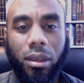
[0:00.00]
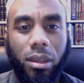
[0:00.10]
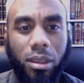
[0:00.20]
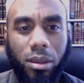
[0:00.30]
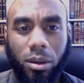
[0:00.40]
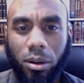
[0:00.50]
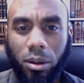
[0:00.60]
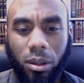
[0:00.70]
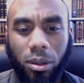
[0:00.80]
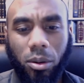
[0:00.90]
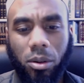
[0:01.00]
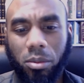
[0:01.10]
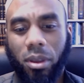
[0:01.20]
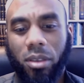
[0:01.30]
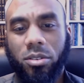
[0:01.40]
in your local
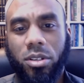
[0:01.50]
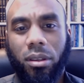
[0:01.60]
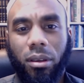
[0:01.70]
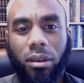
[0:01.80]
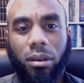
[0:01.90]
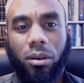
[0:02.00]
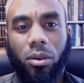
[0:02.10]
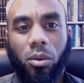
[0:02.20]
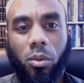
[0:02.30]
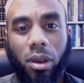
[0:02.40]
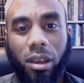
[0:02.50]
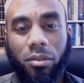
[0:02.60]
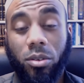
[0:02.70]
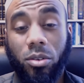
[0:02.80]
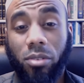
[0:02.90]
masjid, or whatever
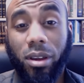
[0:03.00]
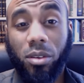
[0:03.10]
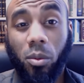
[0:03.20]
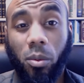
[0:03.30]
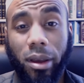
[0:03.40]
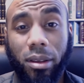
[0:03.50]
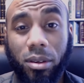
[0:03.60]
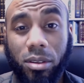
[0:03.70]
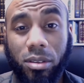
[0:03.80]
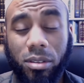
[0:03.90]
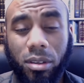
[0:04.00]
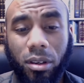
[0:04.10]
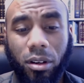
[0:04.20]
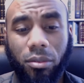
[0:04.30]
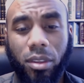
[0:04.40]
to raise awareness
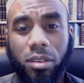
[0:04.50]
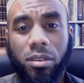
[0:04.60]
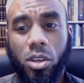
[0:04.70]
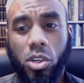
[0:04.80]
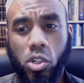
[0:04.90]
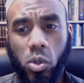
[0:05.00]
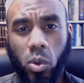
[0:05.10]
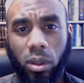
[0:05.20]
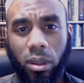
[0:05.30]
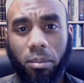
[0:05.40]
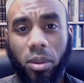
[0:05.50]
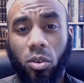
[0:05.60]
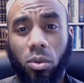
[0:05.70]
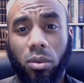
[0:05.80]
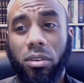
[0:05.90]
of this issue
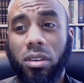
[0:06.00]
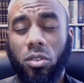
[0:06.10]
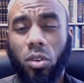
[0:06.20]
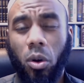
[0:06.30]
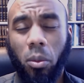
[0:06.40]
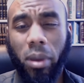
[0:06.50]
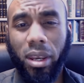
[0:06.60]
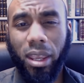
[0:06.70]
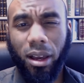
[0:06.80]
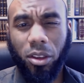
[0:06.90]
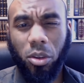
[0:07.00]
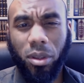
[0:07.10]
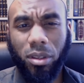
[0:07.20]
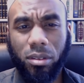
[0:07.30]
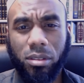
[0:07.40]
because we've seen so many
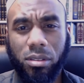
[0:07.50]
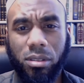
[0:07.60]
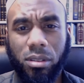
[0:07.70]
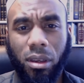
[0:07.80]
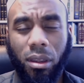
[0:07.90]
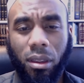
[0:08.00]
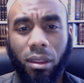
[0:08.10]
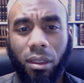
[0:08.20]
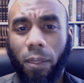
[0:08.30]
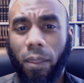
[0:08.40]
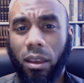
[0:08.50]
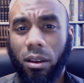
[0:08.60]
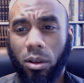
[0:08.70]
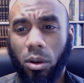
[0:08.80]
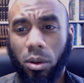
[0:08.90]
arguments that are
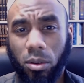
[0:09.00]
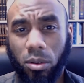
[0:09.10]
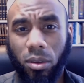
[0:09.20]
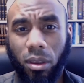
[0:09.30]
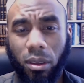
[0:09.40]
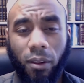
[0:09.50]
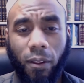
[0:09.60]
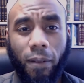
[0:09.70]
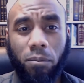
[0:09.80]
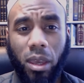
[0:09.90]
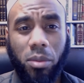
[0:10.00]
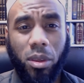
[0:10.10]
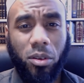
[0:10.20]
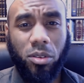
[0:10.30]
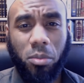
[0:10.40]
caused uh,
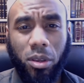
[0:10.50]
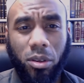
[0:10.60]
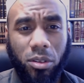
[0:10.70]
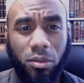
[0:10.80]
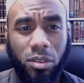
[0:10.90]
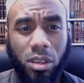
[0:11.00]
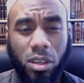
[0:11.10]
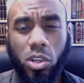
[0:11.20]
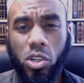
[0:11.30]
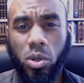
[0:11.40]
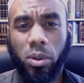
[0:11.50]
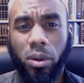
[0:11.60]
because of, because of this issue.